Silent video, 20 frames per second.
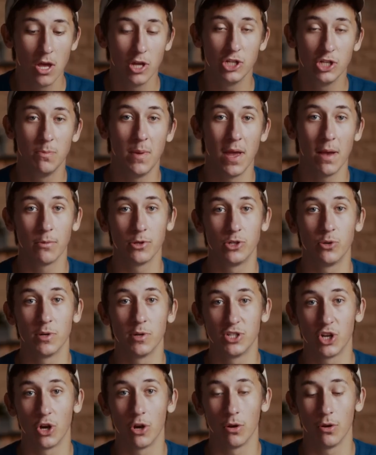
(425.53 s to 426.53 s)
to be able to
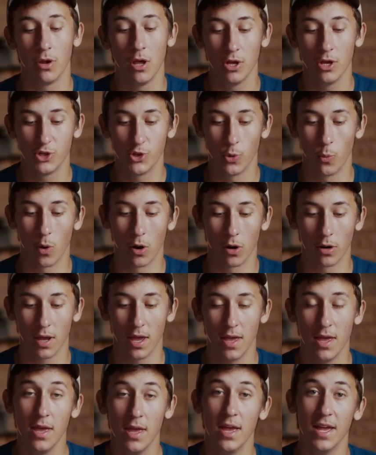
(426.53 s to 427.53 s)
return to work
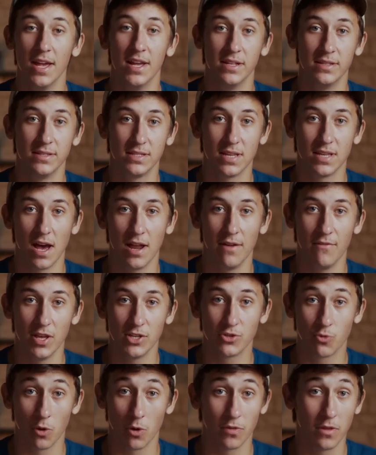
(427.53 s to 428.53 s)
inside of
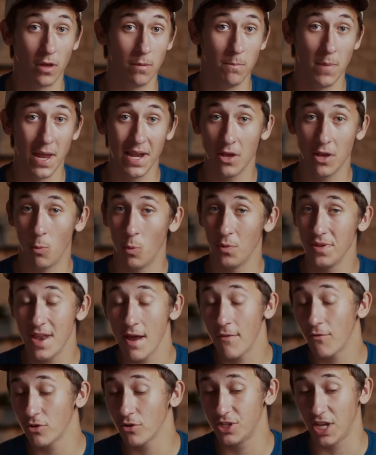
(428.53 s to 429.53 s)
Israel. The media will
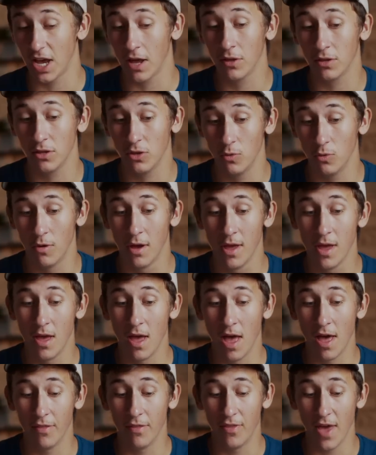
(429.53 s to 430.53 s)
never tell you
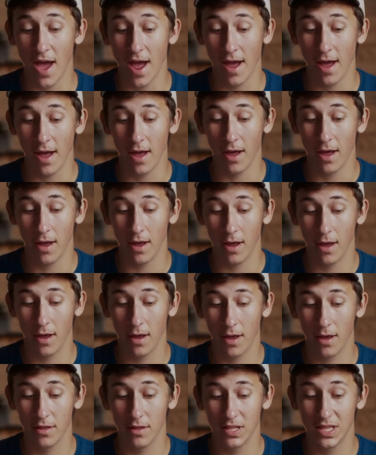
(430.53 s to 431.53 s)
that
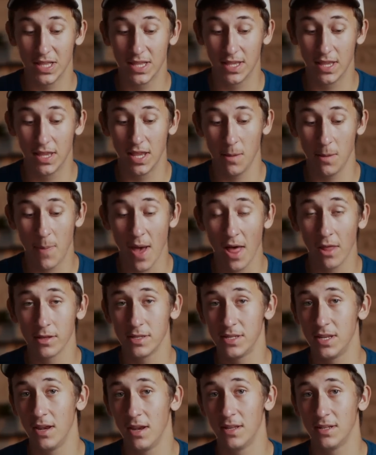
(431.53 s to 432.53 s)
the
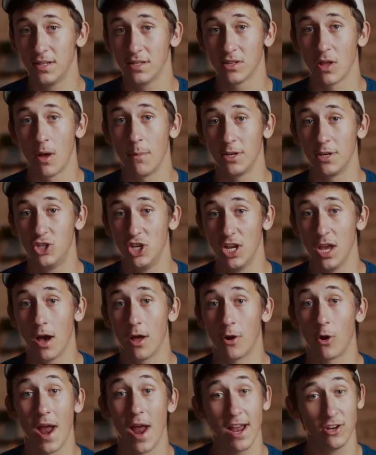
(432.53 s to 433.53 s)
Palestinian Islamic
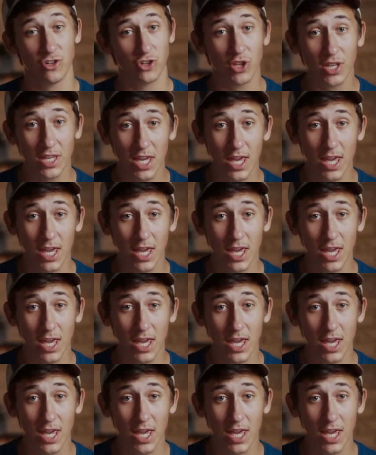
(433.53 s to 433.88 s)
Jihad are actually